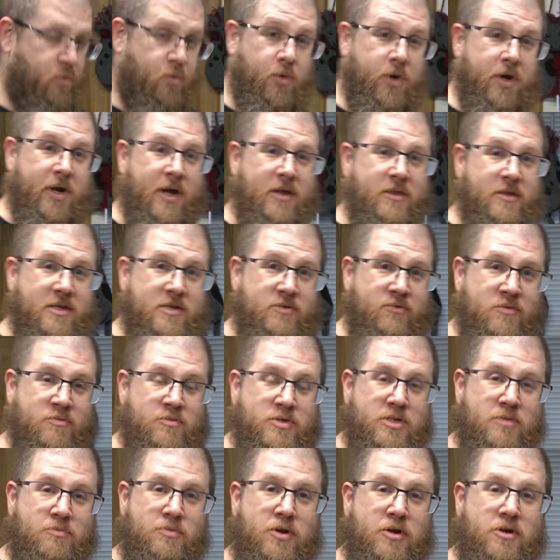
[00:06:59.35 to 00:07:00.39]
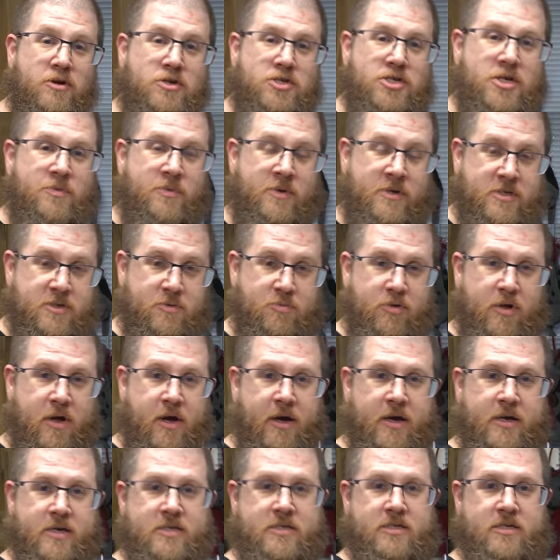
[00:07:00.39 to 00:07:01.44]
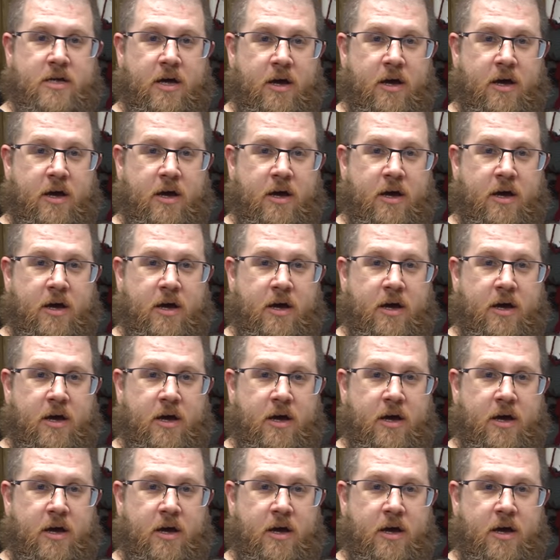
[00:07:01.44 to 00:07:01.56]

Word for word: We got these from Superior Shipping Supplies.